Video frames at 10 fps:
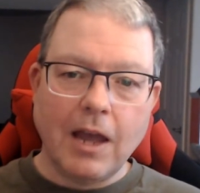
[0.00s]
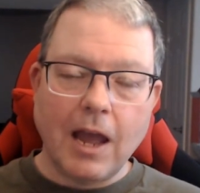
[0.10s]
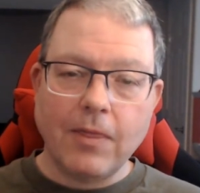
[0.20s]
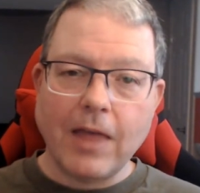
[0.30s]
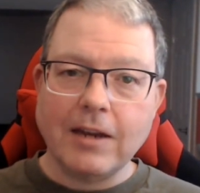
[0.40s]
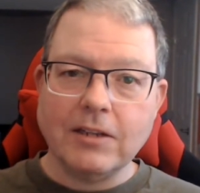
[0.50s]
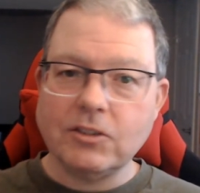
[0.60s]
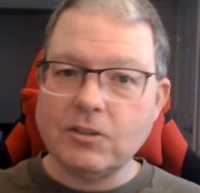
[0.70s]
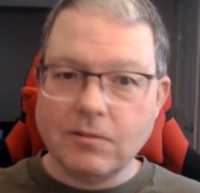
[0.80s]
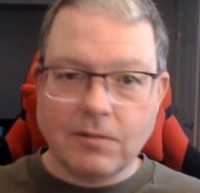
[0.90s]
And that
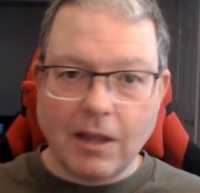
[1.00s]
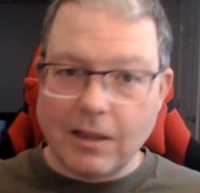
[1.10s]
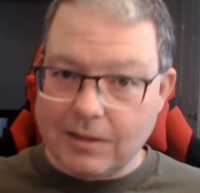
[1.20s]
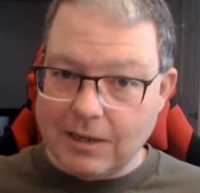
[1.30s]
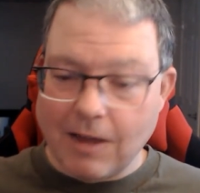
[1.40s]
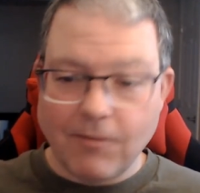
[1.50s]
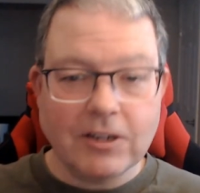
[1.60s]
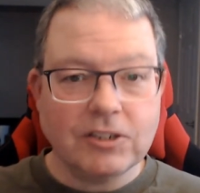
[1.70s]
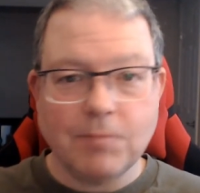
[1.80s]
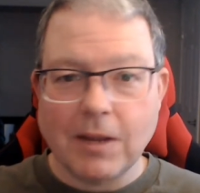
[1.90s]
is the
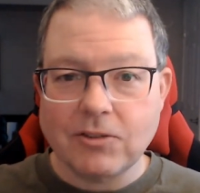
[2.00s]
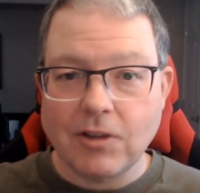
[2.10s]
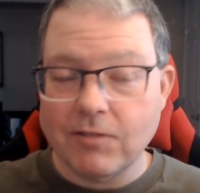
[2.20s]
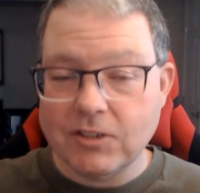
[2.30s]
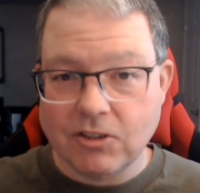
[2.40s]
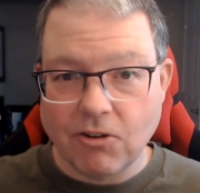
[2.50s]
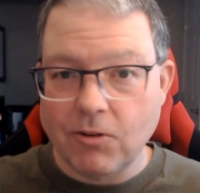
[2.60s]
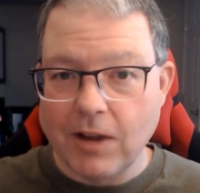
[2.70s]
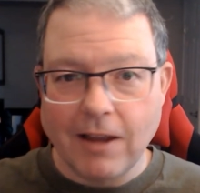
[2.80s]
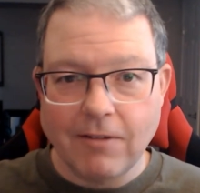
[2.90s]
definition basically of a
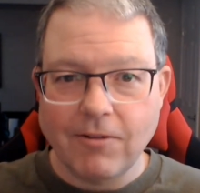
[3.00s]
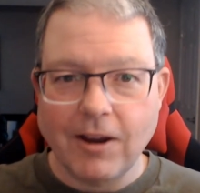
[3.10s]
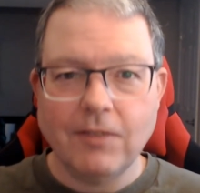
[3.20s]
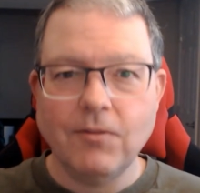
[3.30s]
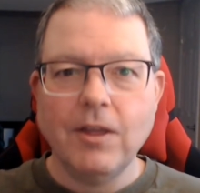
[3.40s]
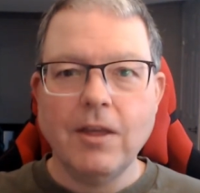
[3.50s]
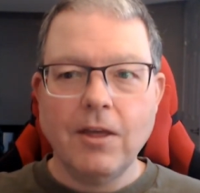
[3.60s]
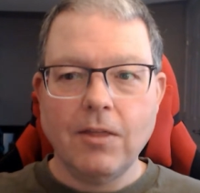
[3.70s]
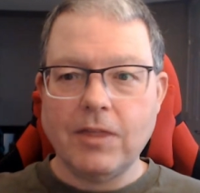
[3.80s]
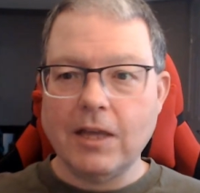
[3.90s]
0-day, right?
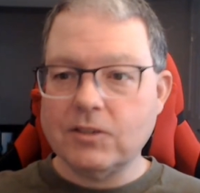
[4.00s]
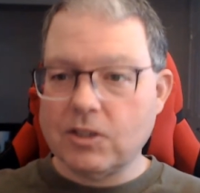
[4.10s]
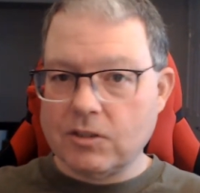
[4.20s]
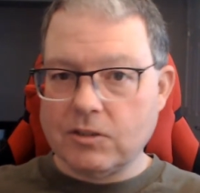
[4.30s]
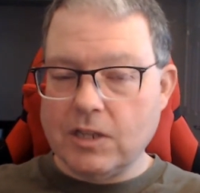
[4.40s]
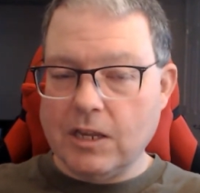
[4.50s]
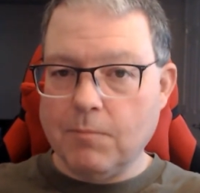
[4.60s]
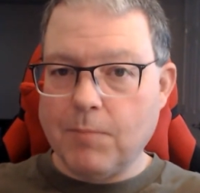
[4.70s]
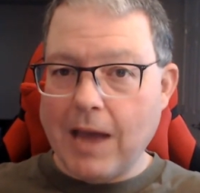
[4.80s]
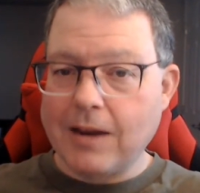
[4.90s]
Things that the
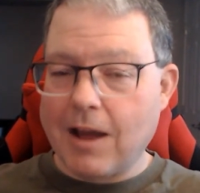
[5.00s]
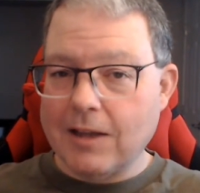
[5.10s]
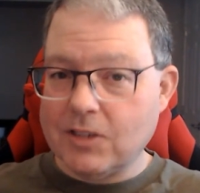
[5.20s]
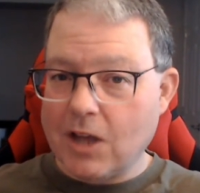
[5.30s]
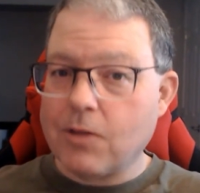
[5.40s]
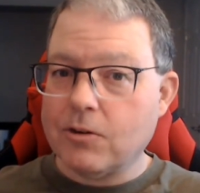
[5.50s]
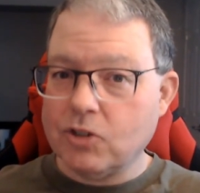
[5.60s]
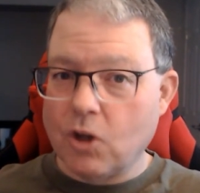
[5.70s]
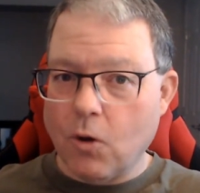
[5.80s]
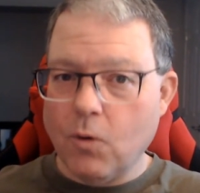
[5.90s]
bad guys, the others
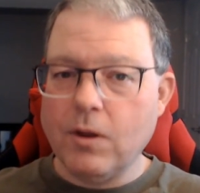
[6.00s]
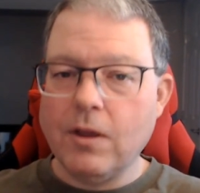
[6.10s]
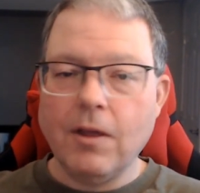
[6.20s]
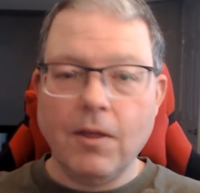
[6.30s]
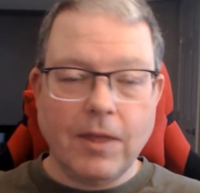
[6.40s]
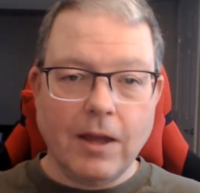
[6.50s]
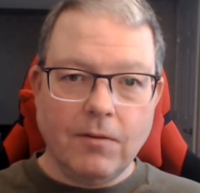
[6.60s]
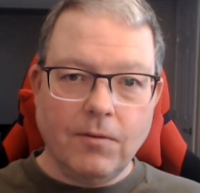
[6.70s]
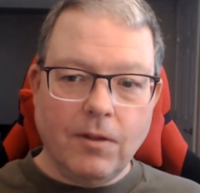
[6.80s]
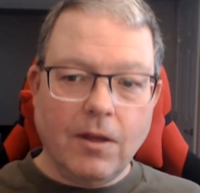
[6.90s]
know that
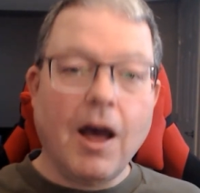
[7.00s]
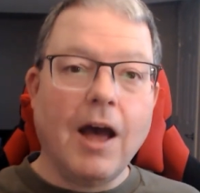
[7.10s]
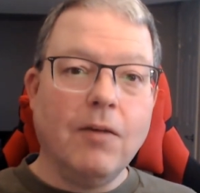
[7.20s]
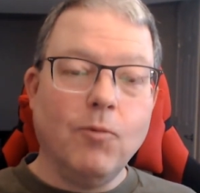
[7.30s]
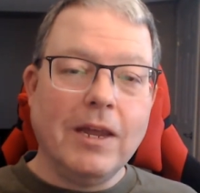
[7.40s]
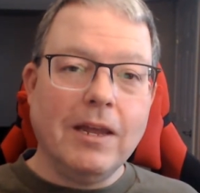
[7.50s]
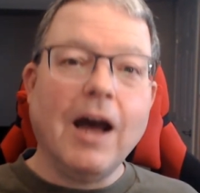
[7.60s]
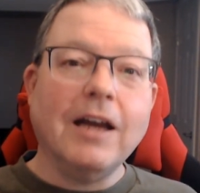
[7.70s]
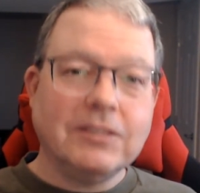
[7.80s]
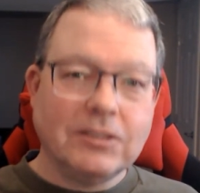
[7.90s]

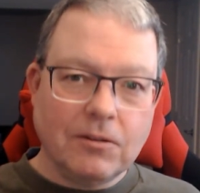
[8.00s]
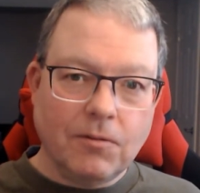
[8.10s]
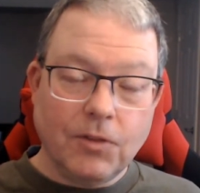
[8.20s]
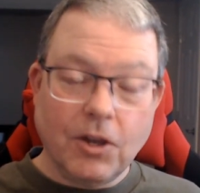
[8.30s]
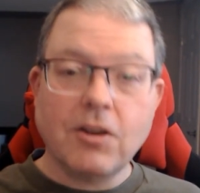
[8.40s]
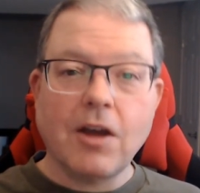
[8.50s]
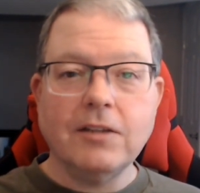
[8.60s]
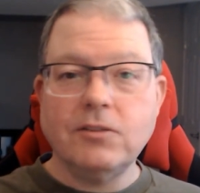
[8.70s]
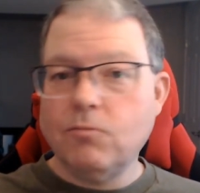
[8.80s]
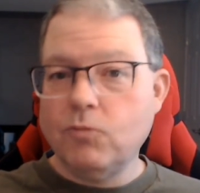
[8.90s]
us, the good
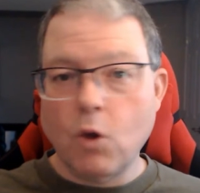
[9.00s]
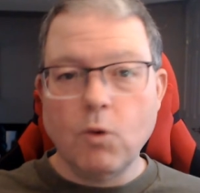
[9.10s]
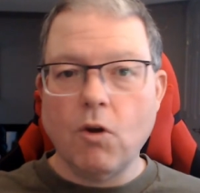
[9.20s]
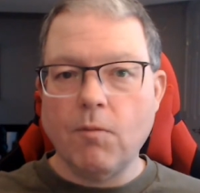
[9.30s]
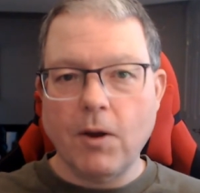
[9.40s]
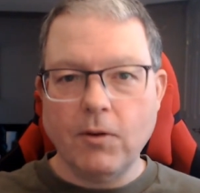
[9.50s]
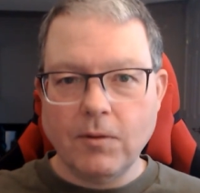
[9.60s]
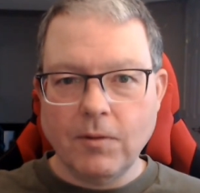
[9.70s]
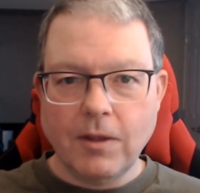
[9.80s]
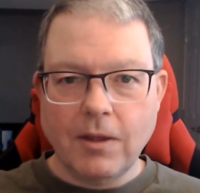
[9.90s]
guys, don't know about
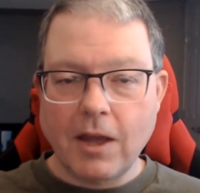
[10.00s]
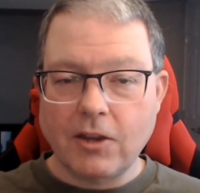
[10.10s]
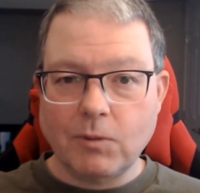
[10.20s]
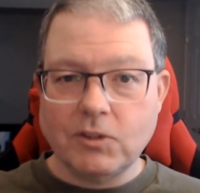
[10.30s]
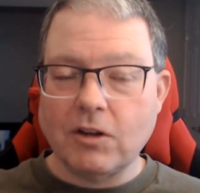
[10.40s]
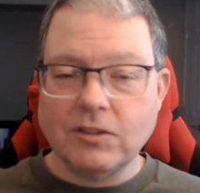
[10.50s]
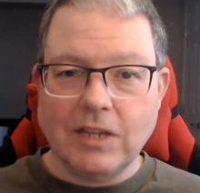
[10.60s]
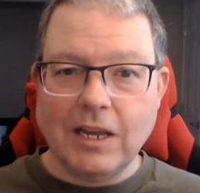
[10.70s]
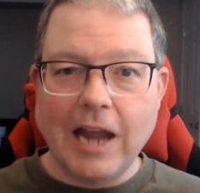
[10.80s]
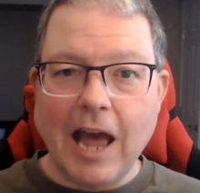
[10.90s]
until we start
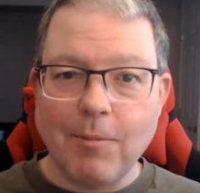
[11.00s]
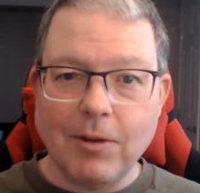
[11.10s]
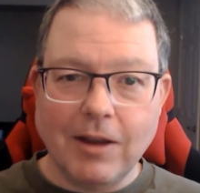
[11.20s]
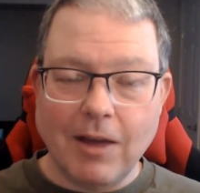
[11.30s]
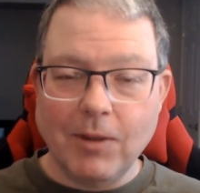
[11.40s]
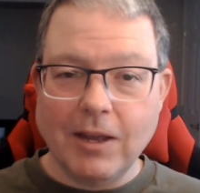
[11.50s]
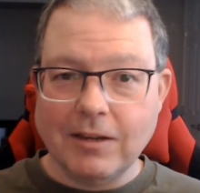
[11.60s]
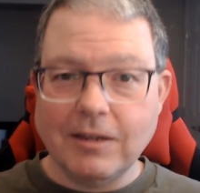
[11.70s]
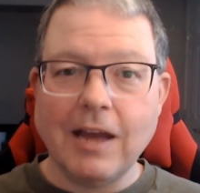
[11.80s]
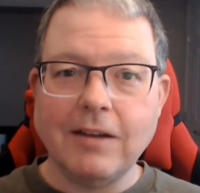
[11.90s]
seeing it happen and we can
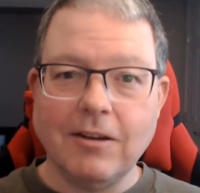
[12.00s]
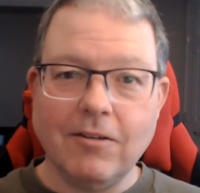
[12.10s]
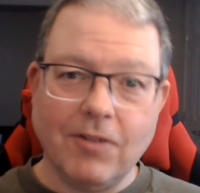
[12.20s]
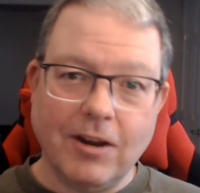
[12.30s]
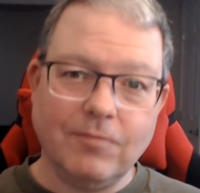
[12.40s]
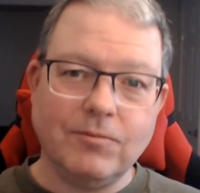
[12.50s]
detect it, right?